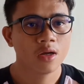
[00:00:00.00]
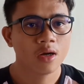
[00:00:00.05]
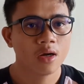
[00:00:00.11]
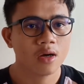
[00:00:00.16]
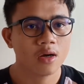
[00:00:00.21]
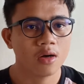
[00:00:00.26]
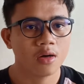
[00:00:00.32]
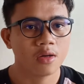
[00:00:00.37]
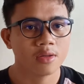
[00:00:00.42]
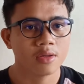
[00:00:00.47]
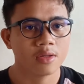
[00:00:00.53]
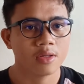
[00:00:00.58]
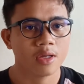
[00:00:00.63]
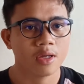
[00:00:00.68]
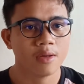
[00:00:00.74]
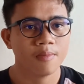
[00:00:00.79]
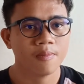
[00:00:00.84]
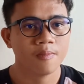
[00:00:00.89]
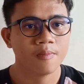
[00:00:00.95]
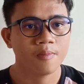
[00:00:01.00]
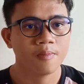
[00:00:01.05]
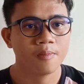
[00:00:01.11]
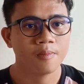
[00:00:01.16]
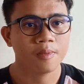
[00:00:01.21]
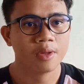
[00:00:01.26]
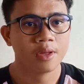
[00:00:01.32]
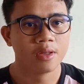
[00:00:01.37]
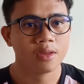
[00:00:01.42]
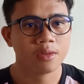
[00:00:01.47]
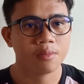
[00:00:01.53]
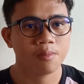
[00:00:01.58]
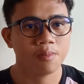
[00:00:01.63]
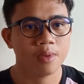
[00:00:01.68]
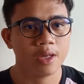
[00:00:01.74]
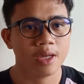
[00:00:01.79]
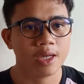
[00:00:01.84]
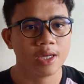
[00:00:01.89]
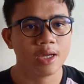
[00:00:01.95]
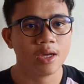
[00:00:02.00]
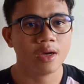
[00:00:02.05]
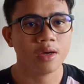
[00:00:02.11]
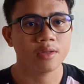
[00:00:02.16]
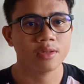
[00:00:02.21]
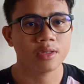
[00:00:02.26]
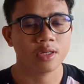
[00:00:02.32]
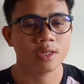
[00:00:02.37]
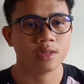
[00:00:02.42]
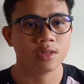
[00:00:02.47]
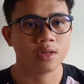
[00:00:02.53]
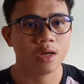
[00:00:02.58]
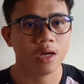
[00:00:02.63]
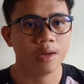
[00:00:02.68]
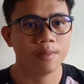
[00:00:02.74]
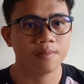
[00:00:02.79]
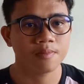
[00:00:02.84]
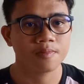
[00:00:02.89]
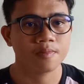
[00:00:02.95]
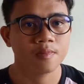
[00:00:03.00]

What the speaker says: on the previously on the drum.